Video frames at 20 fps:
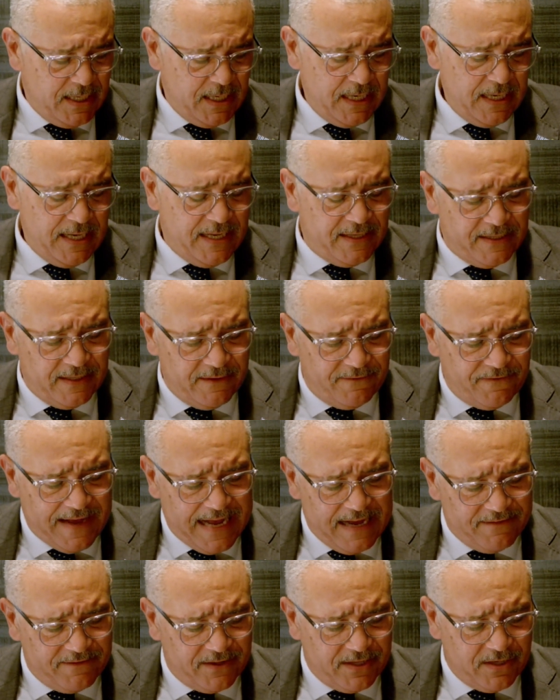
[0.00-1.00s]
And
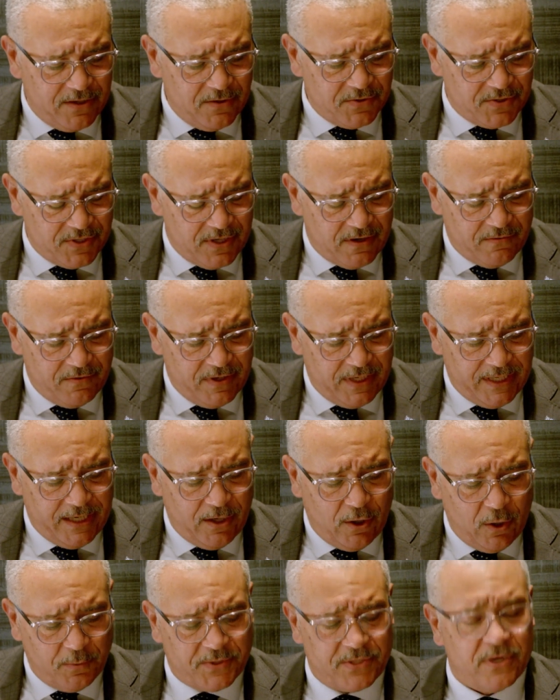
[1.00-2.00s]
5 of those are really
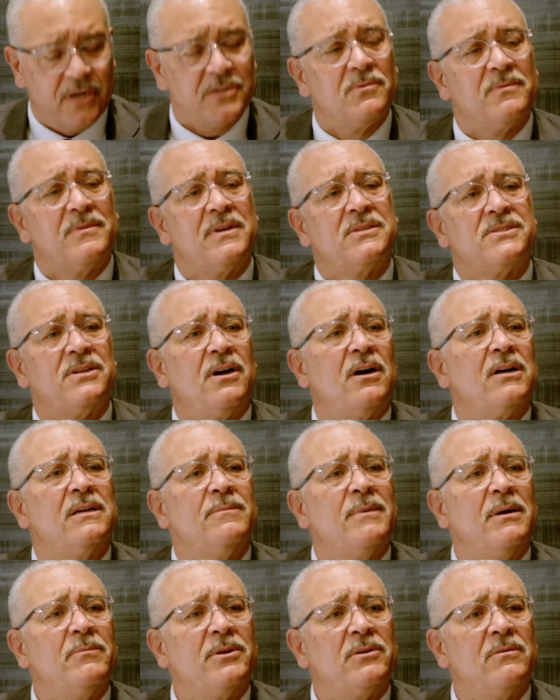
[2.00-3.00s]
Hope Starts With Us talking
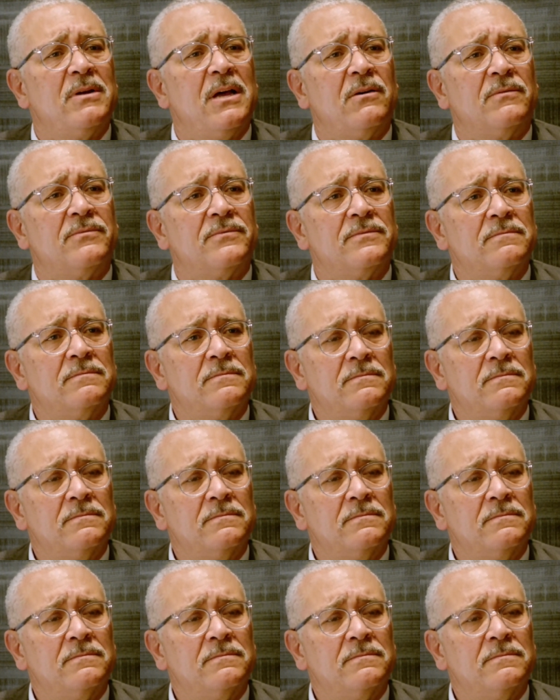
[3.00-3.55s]
about mental health.